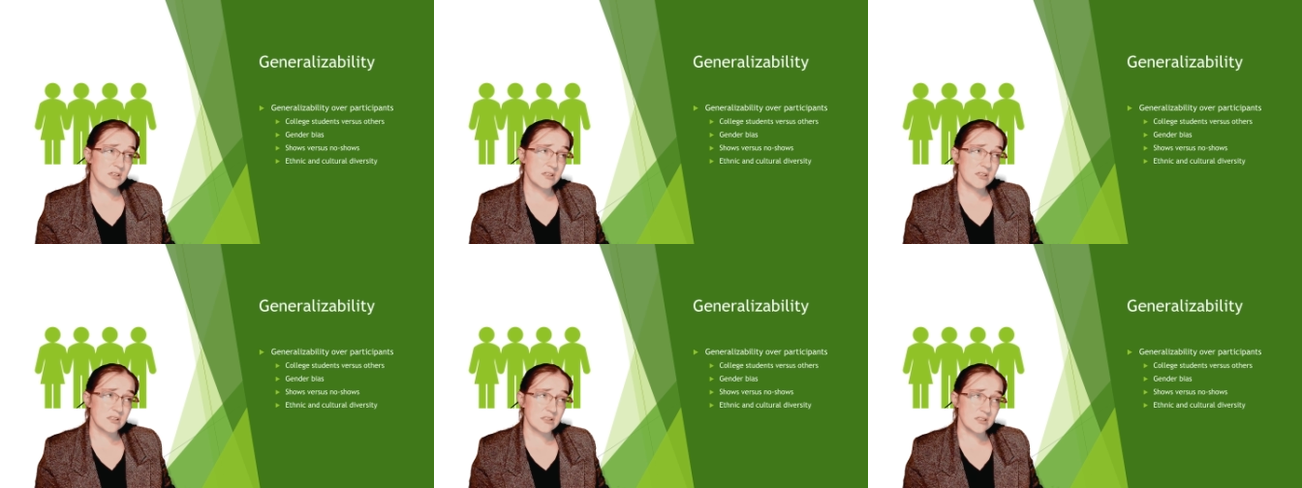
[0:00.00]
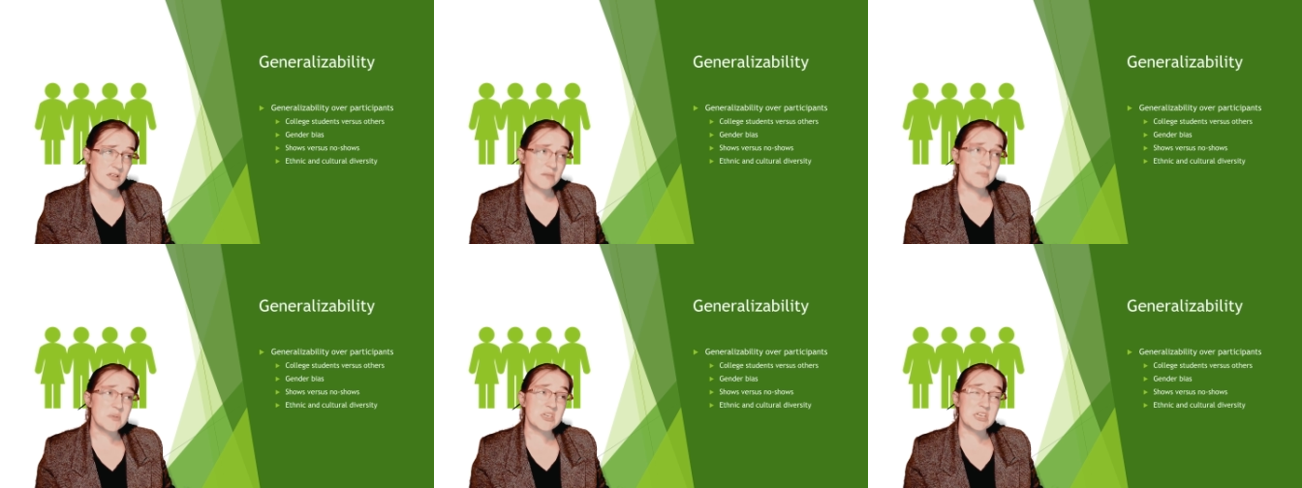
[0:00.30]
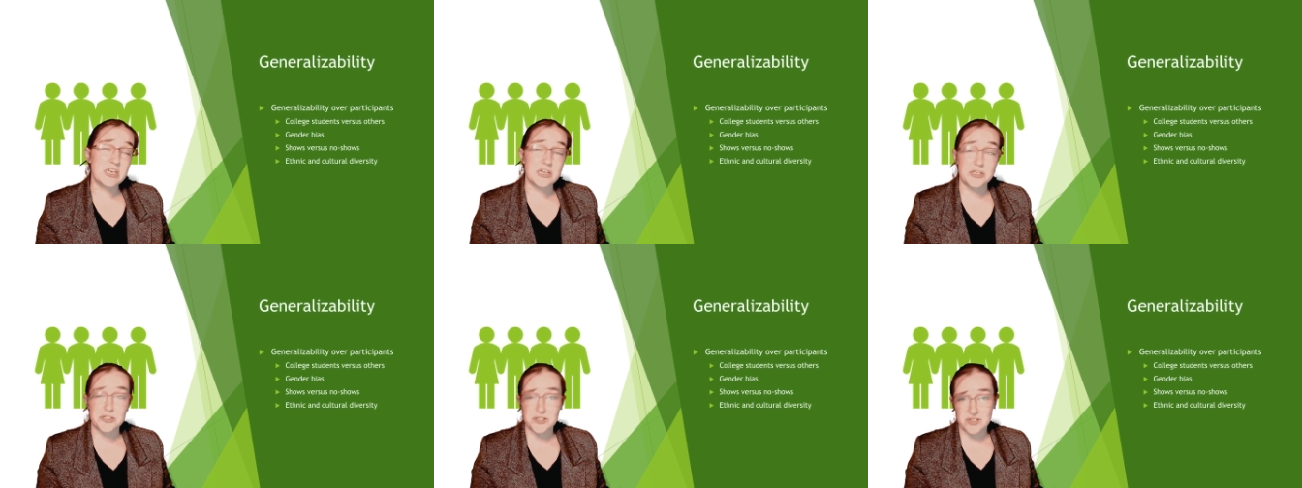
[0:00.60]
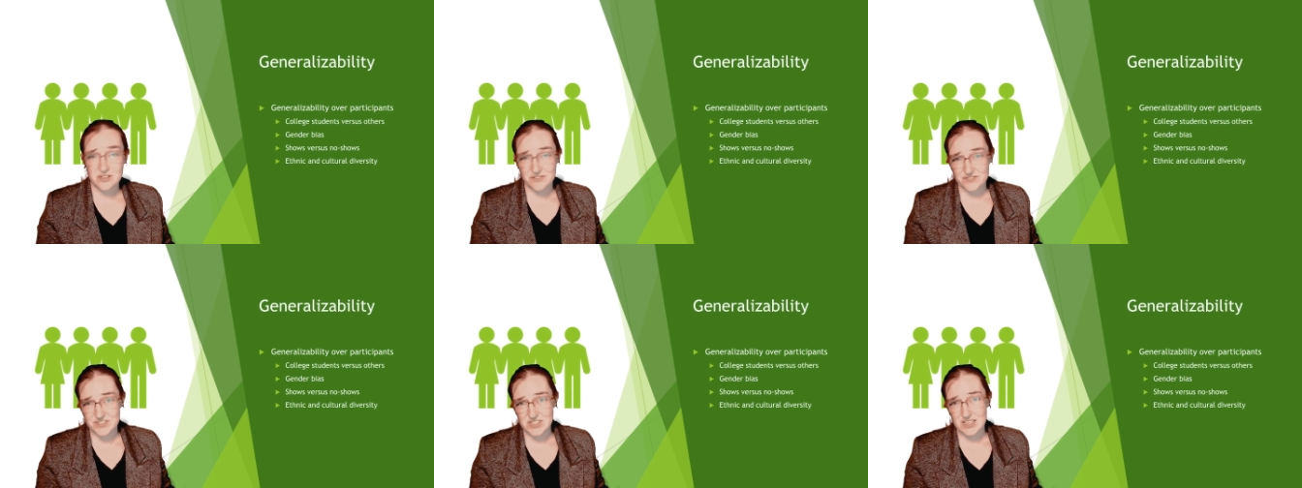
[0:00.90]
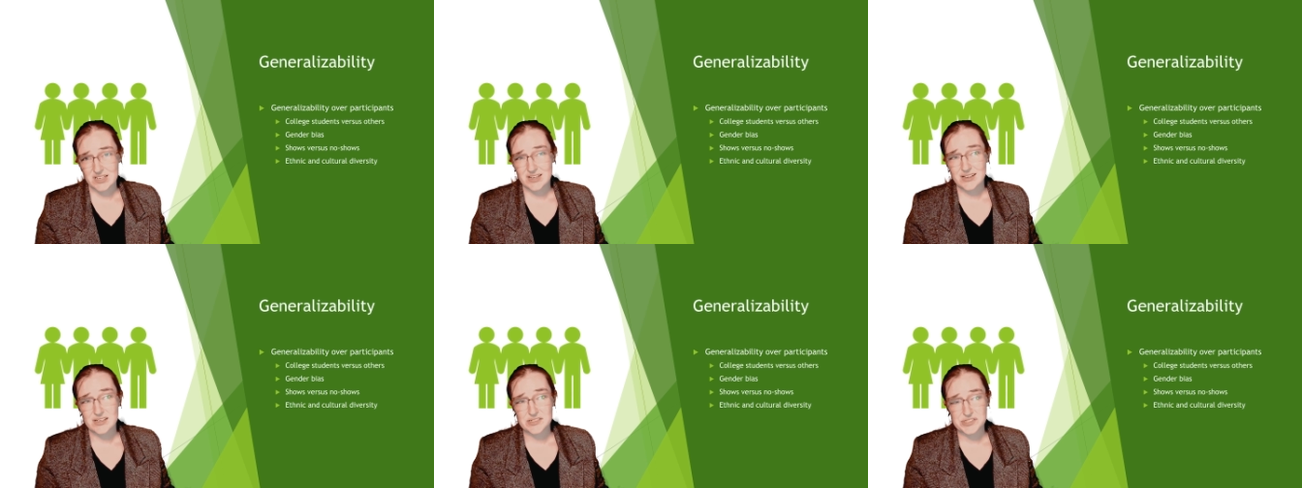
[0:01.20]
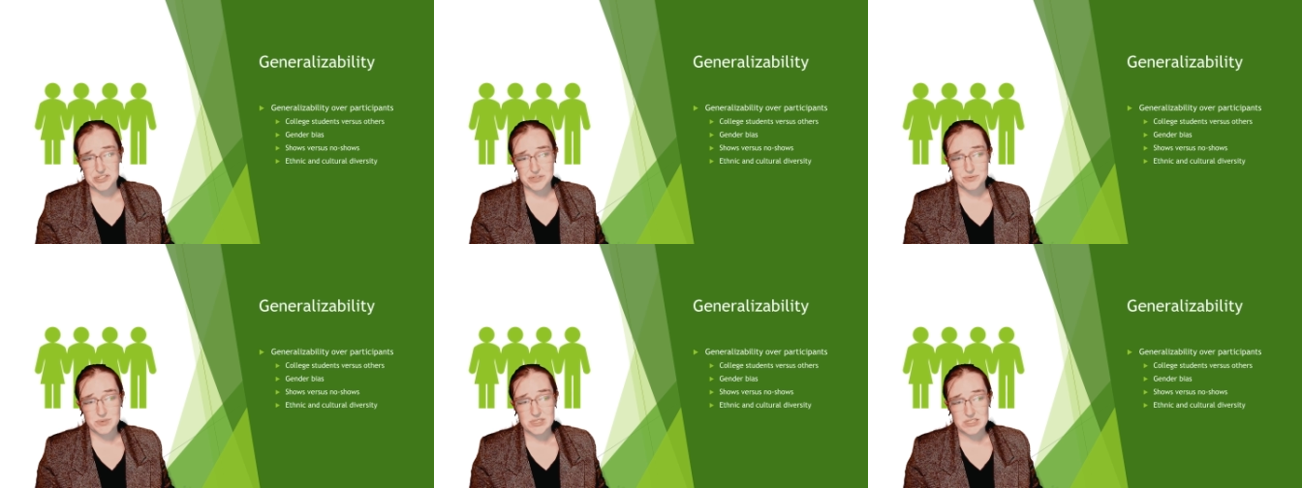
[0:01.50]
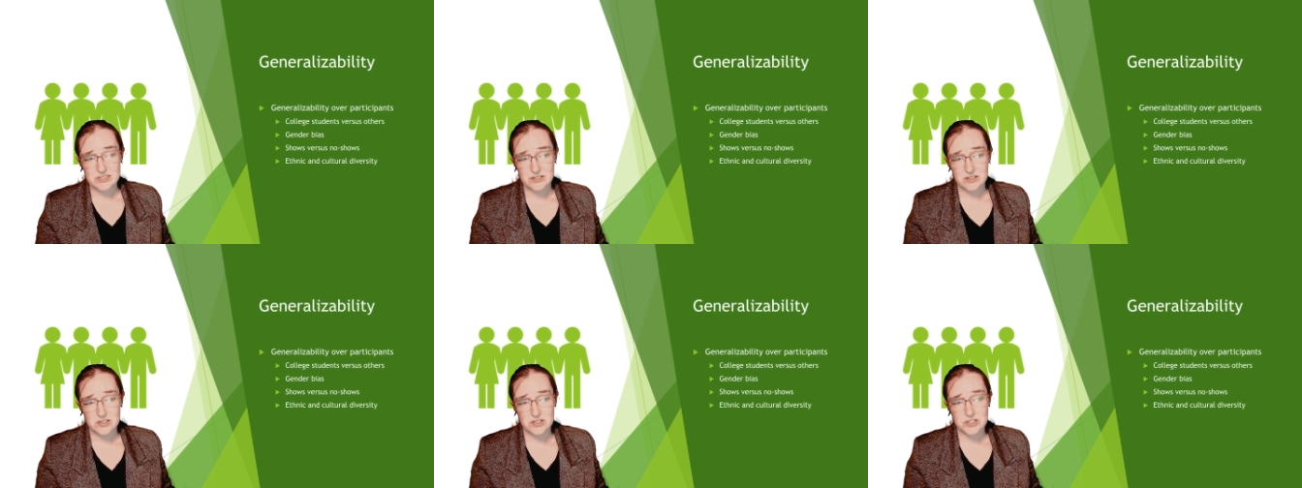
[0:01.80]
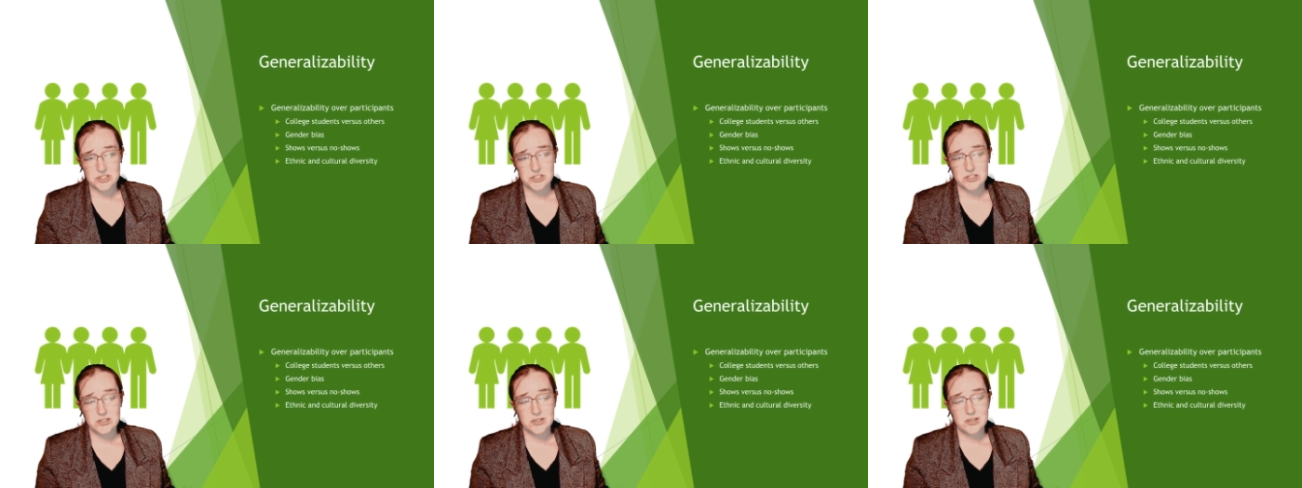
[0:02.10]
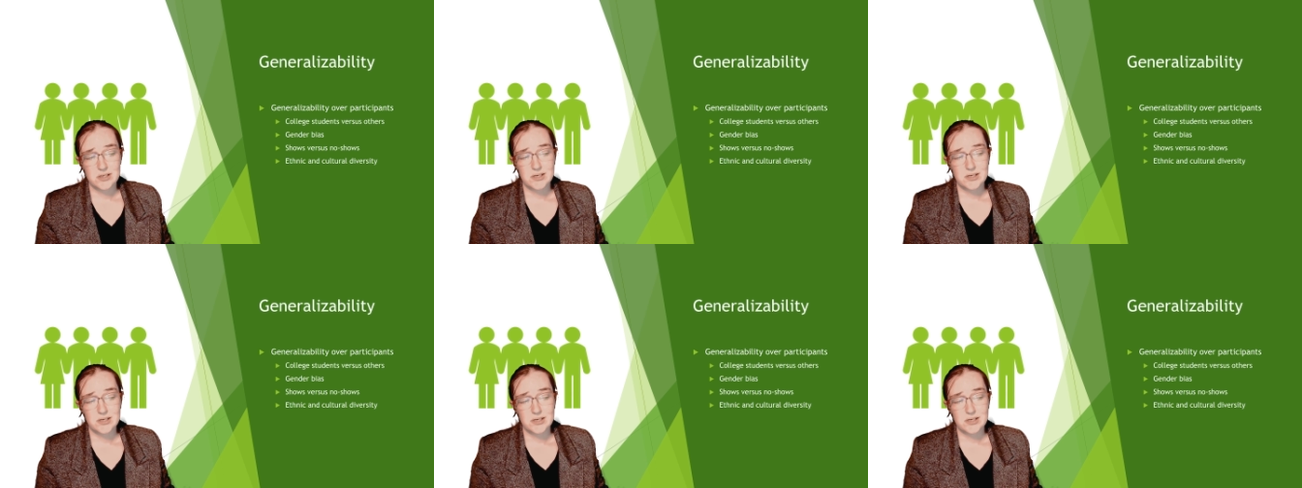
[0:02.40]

limitation of psychology research